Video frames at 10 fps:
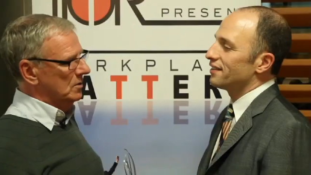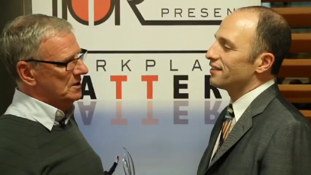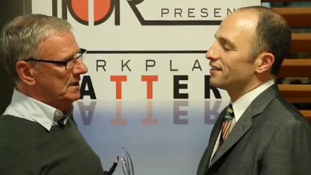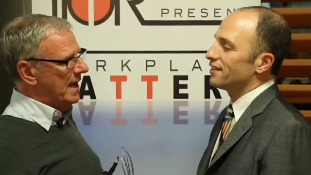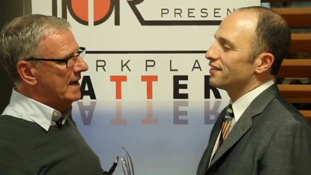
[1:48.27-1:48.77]
Speaker 1: was
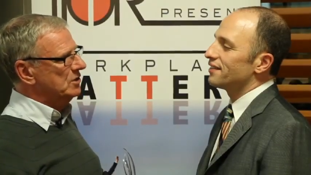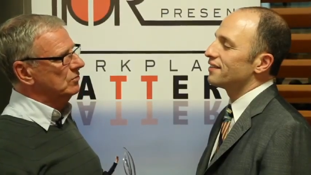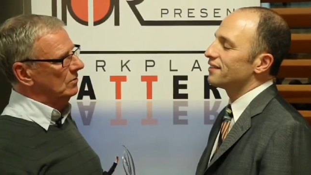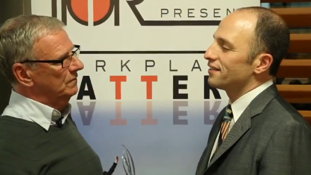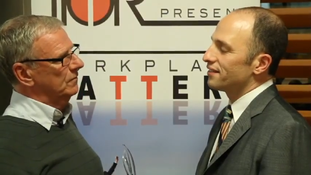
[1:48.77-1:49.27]
a
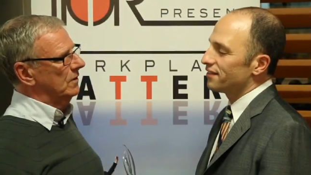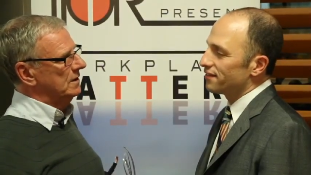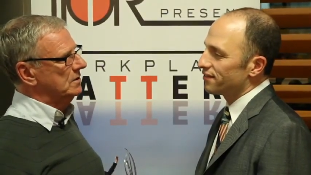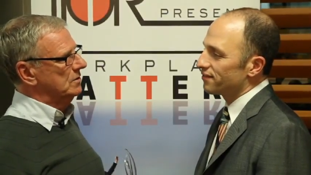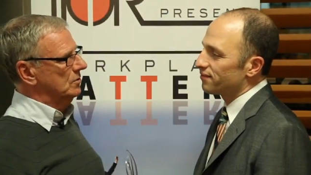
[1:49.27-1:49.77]
natural for
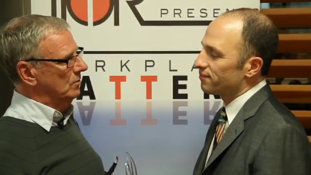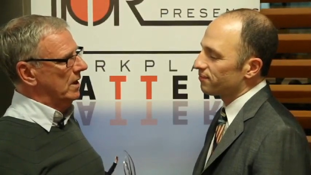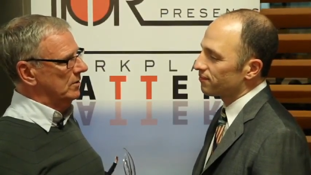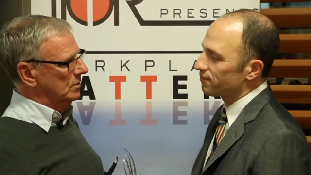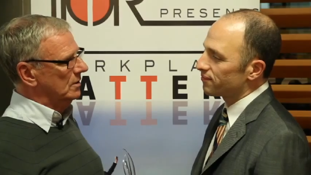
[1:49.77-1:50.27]
us to
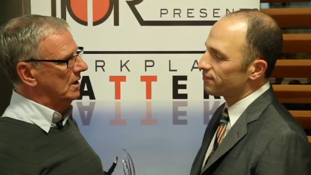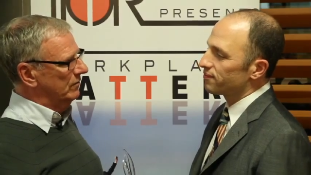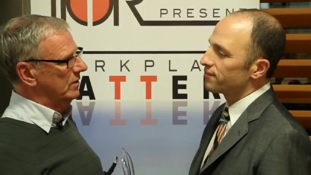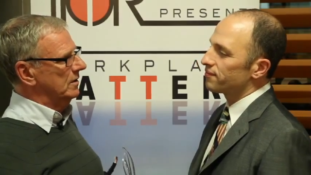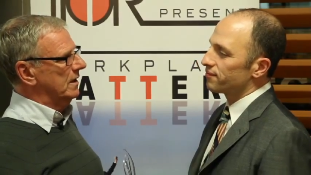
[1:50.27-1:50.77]
enter
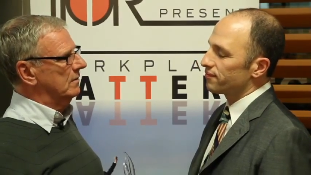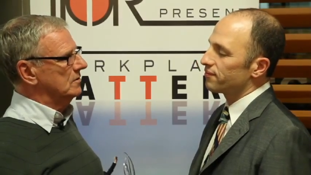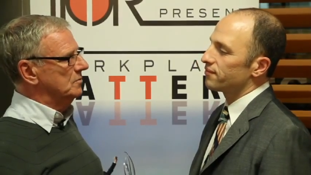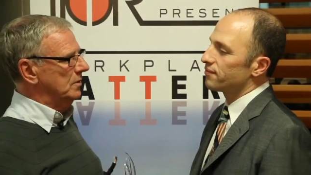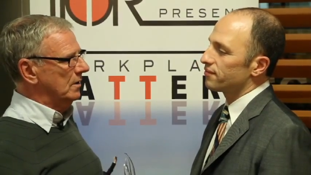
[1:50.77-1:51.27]
Covenant
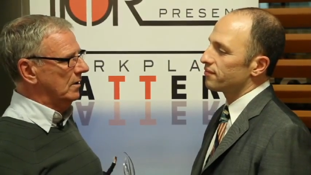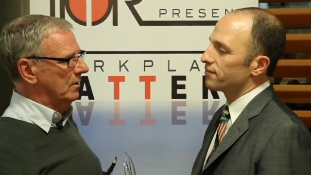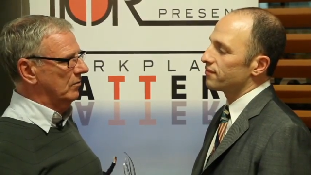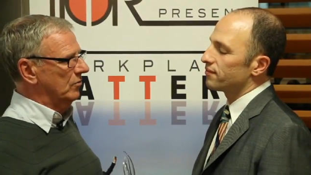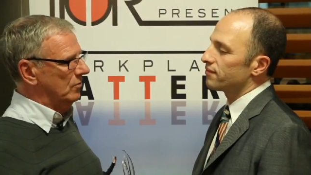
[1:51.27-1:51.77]
House,
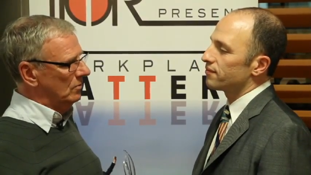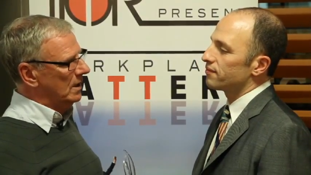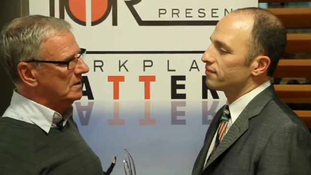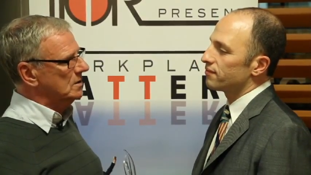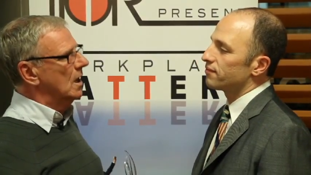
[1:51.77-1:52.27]
because to
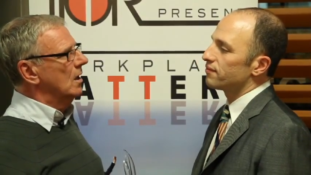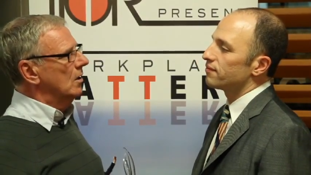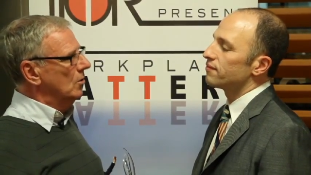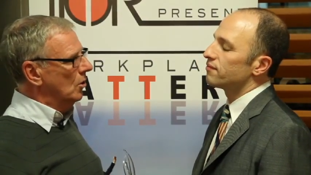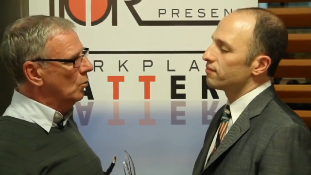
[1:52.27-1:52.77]
us,
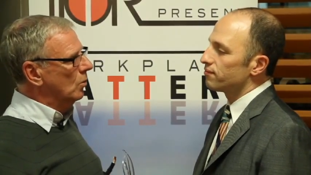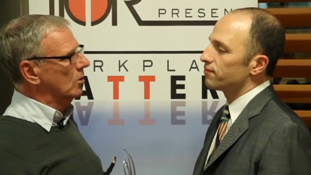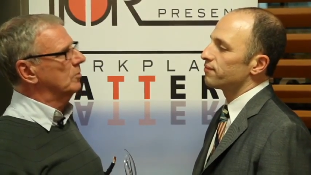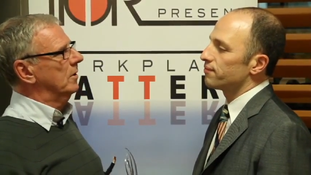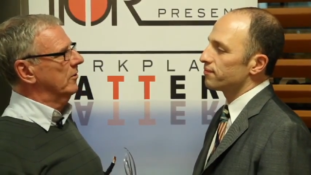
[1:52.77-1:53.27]
no
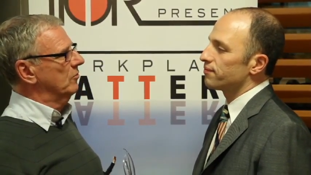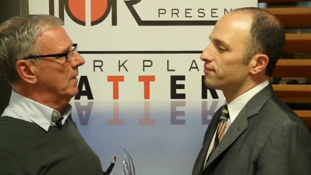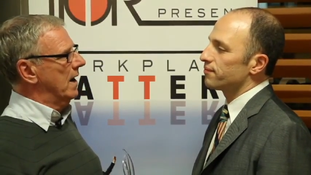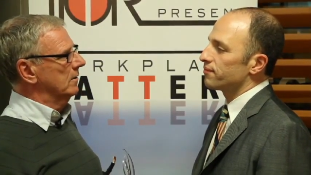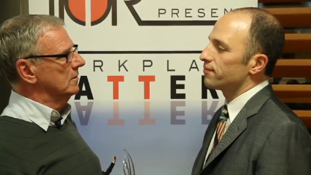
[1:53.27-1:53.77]
workplace
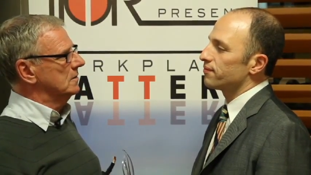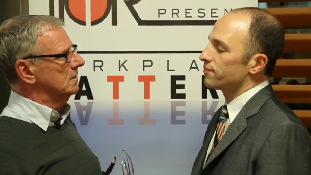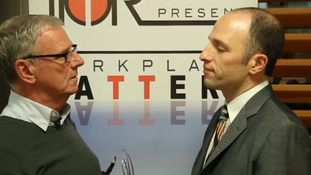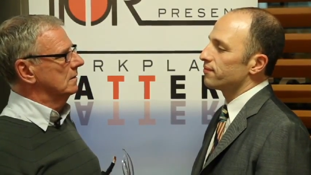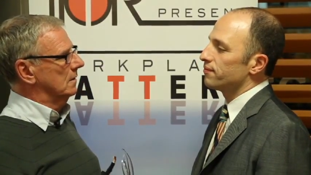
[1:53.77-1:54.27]
matters
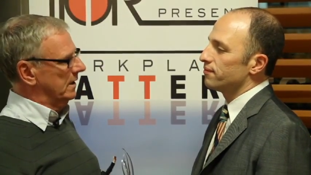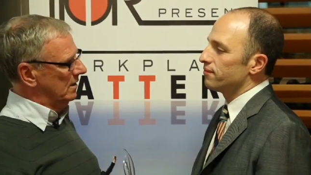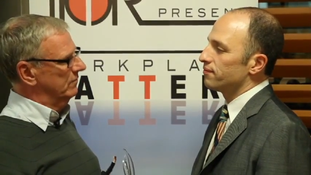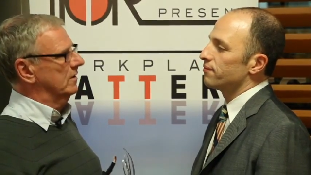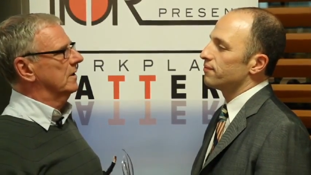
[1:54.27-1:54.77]
like
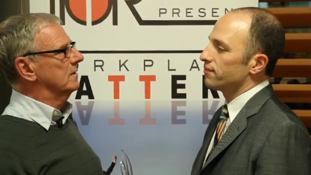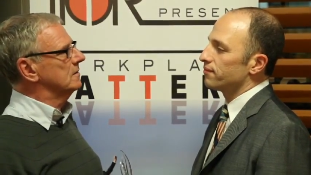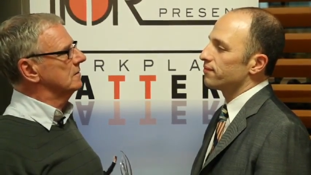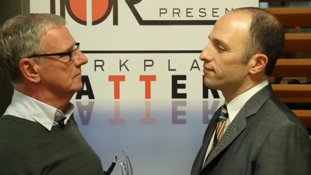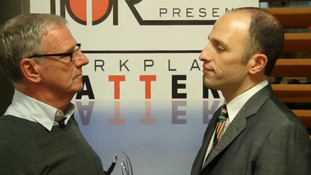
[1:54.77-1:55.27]
Covenant House.